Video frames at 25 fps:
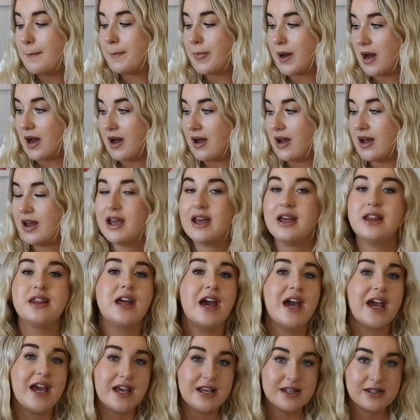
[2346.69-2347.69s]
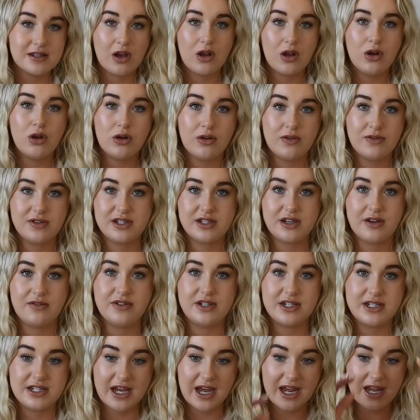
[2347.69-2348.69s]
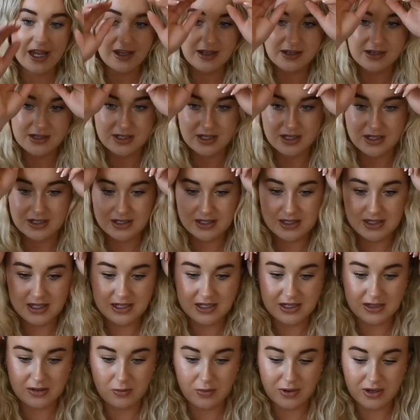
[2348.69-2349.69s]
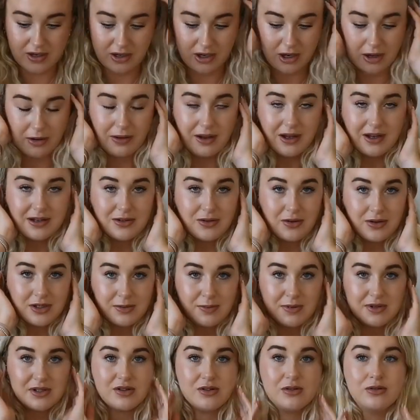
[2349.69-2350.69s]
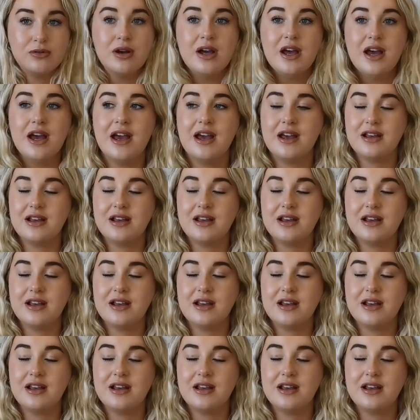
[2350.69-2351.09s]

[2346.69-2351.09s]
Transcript: But there is a lot of stuff to take and to consider when going into hospital.